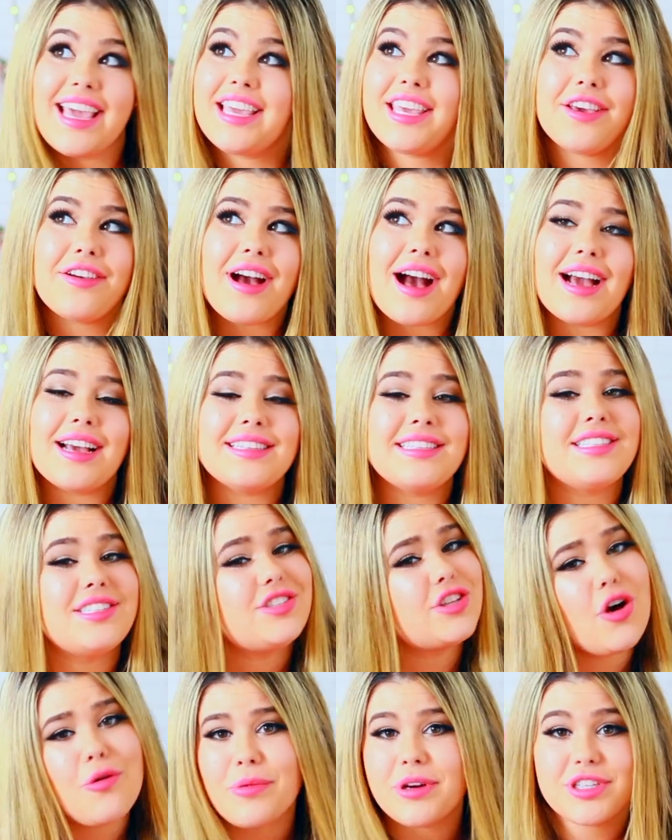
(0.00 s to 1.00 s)
Thank you guys
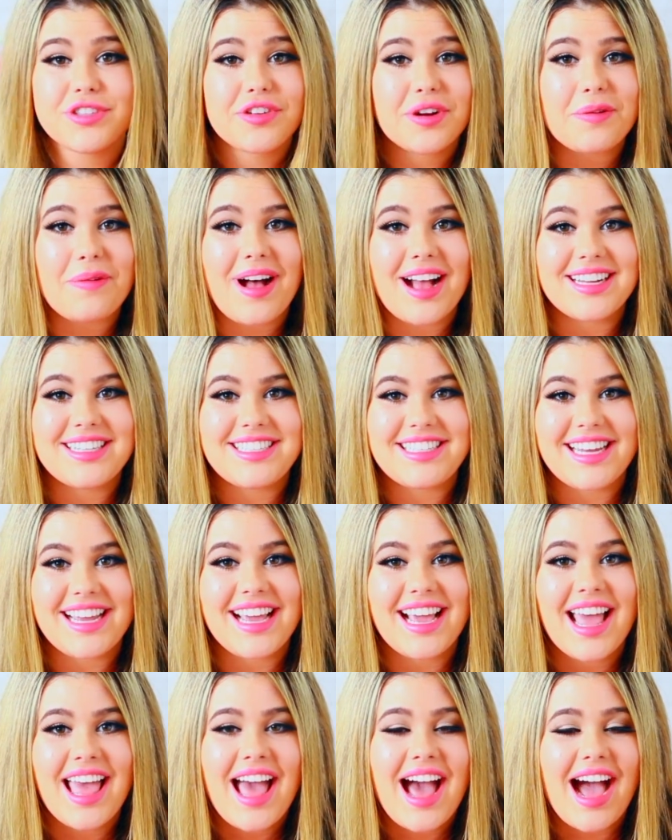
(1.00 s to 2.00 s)
so much for
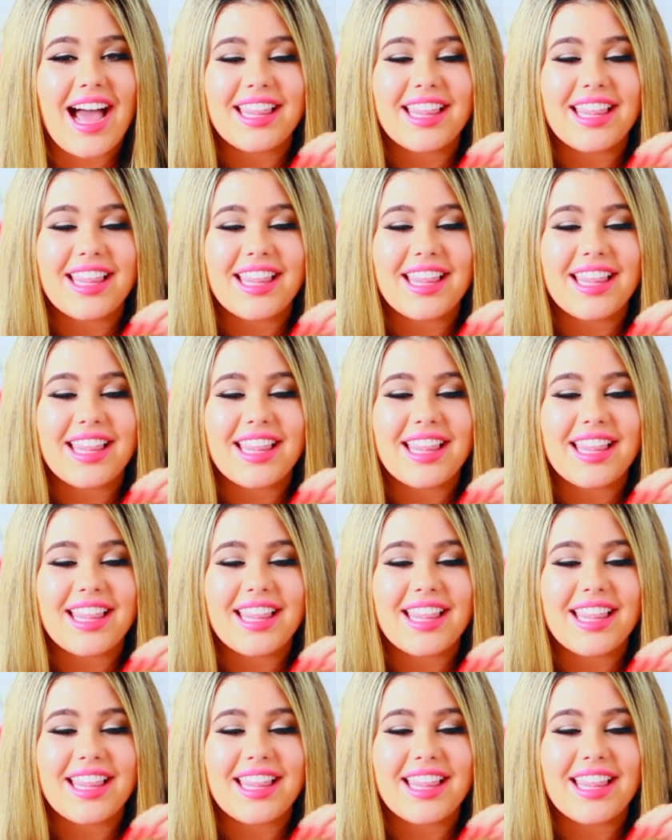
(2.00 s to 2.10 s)
watching.